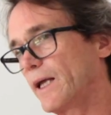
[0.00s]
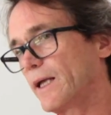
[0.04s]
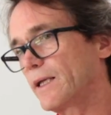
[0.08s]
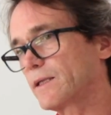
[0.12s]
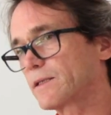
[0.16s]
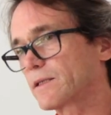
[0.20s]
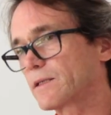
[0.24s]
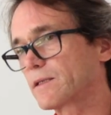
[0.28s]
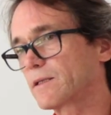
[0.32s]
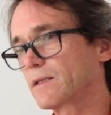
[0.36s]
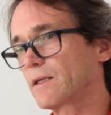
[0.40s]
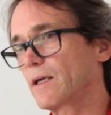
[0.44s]

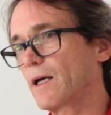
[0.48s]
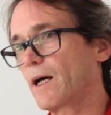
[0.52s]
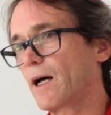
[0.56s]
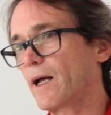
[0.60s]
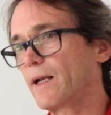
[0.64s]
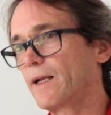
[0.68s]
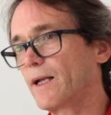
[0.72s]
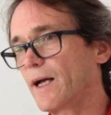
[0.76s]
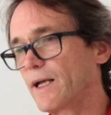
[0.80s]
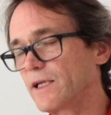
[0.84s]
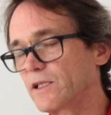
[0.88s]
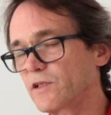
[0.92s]
It's
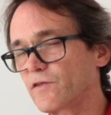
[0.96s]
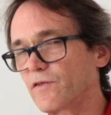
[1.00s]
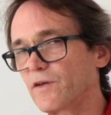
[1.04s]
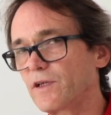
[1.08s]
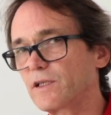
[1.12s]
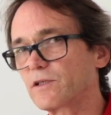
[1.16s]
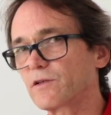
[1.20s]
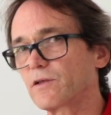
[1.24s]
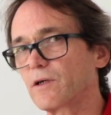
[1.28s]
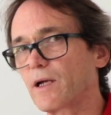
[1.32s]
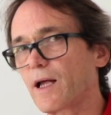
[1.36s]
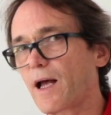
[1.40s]
a nice
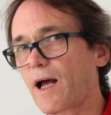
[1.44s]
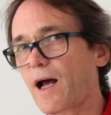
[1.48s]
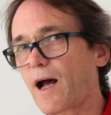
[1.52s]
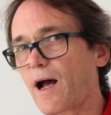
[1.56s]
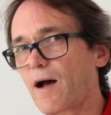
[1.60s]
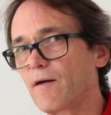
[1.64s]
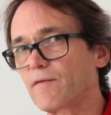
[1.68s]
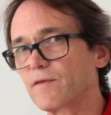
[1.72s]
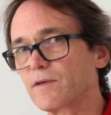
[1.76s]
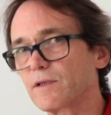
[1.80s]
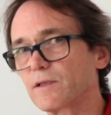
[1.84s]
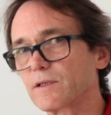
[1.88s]
feature to
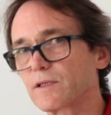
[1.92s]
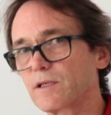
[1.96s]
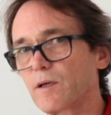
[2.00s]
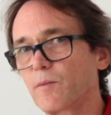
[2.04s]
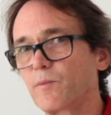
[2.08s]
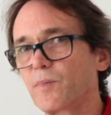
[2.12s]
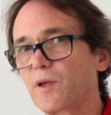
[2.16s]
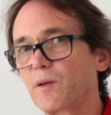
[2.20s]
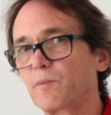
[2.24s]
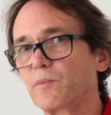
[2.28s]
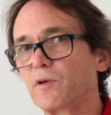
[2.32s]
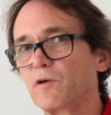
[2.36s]
have.
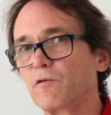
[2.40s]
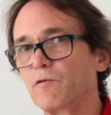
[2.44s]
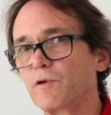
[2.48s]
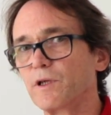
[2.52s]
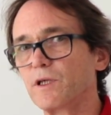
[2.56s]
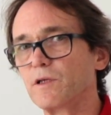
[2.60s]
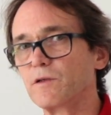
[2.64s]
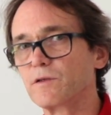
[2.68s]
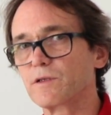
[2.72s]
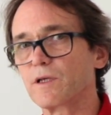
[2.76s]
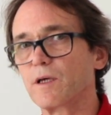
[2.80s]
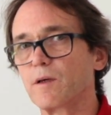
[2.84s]
Some people
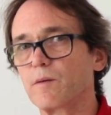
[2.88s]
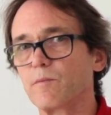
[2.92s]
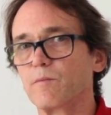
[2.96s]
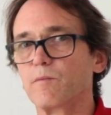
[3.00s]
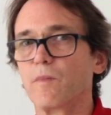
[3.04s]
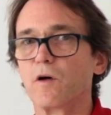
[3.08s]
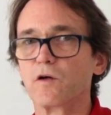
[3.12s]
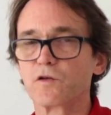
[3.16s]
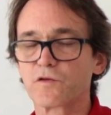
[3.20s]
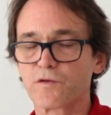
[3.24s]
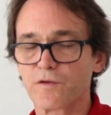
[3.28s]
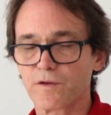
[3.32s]
will use it.
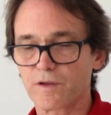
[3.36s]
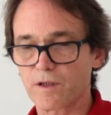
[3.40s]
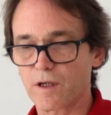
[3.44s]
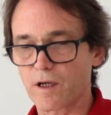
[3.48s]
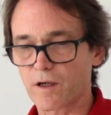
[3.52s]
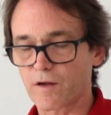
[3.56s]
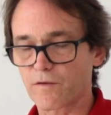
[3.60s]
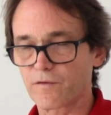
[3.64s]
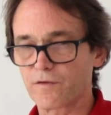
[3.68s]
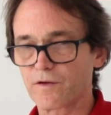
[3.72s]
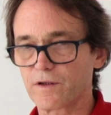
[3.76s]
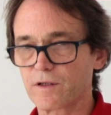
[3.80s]
Most
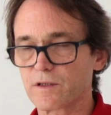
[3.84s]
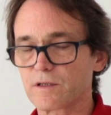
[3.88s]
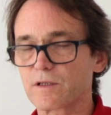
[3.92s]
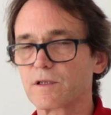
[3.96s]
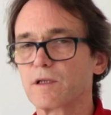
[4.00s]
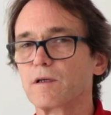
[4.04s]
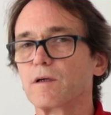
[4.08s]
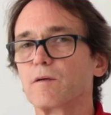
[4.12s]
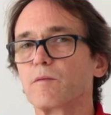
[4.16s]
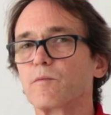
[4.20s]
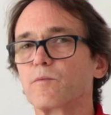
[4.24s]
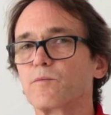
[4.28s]

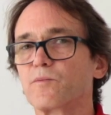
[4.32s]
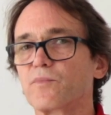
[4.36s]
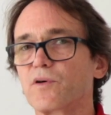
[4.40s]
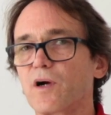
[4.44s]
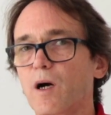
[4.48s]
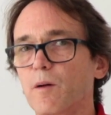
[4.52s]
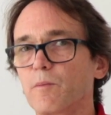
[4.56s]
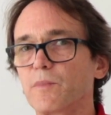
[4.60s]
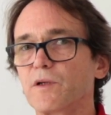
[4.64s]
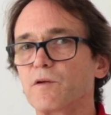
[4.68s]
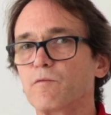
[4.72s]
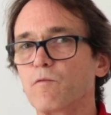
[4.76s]
photographers
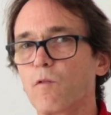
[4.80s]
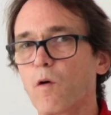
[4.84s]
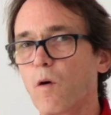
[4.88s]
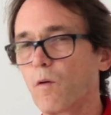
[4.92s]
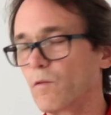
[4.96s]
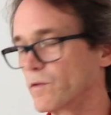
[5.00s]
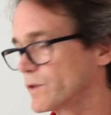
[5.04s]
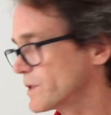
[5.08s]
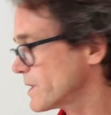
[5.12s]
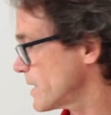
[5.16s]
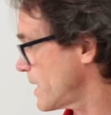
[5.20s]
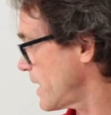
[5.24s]
probably
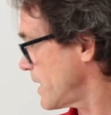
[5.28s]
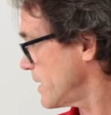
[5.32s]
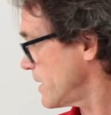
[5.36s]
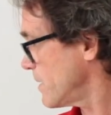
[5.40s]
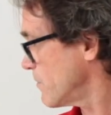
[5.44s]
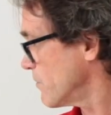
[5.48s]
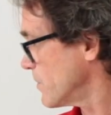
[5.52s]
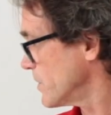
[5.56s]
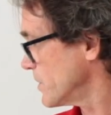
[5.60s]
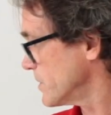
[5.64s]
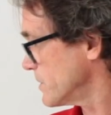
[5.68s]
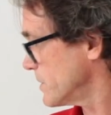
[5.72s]
won't, and
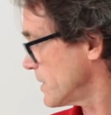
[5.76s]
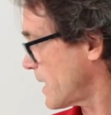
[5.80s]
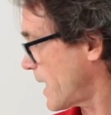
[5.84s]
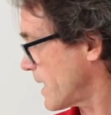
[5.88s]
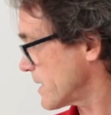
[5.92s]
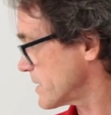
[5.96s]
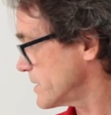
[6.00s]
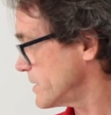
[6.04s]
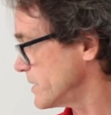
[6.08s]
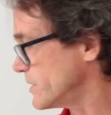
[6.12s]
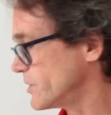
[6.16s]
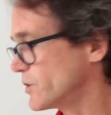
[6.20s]
they will
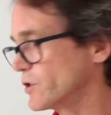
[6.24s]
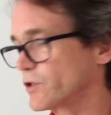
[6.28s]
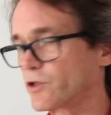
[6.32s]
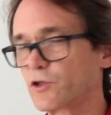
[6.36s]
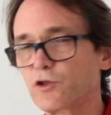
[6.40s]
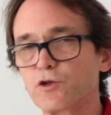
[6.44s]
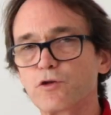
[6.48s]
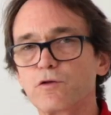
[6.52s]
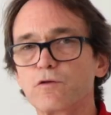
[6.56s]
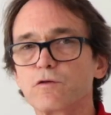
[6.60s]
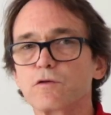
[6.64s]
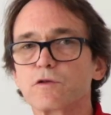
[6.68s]
actually
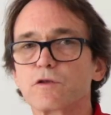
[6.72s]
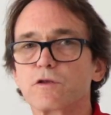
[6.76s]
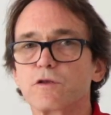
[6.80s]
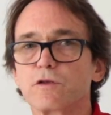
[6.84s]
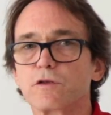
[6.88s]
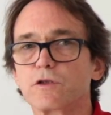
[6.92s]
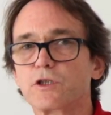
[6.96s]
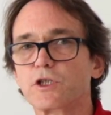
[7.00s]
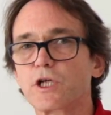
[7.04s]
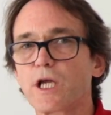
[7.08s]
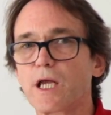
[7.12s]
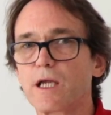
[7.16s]
just choose
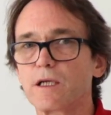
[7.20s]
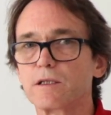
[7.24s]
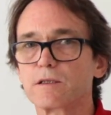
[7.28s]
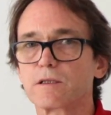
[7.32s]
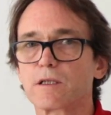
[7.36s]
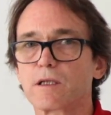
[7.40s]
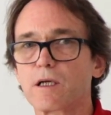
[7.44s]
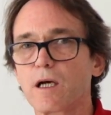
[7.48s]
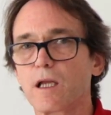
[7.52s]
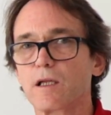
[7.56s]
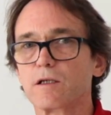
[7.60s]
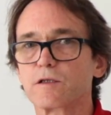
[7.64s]
to change
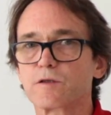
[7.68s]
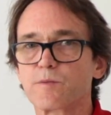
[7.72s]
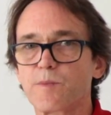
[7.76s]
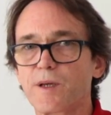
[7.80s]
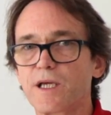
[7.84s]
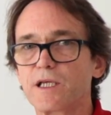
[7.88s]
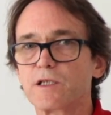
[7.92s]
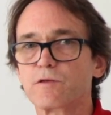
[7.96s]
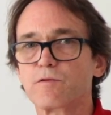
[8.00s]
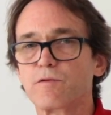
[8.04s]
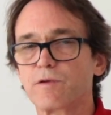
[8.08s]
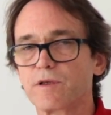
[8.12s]
the color
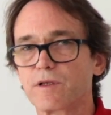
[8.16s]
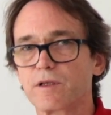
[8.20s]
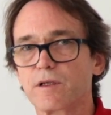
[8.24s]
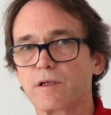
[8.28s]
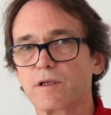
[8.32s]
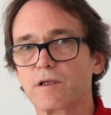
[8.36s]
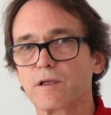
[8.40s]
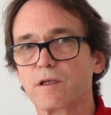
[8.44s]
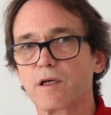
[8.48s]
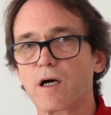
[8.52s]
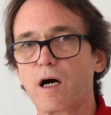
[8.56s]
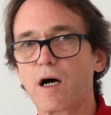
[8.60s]
space with
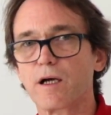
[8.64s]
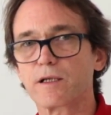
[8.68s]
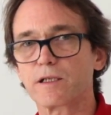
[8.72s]
the